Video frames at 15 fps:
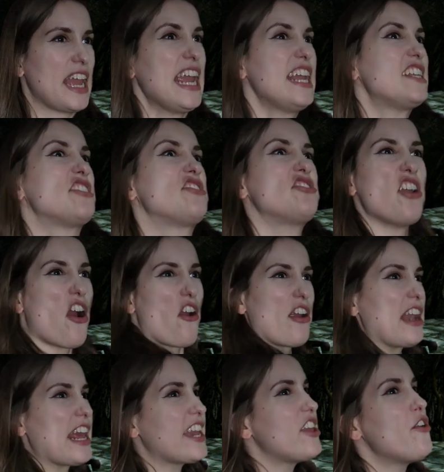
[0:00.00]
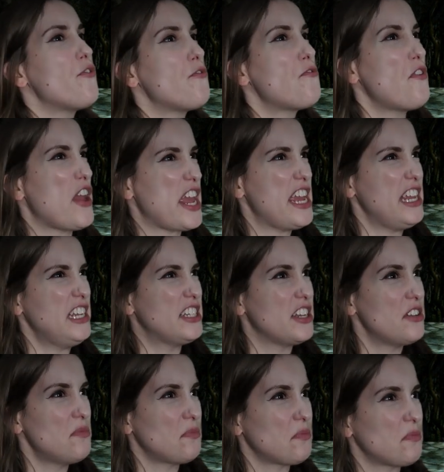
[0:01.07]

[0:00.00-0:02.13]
Eat garlic, you fiend!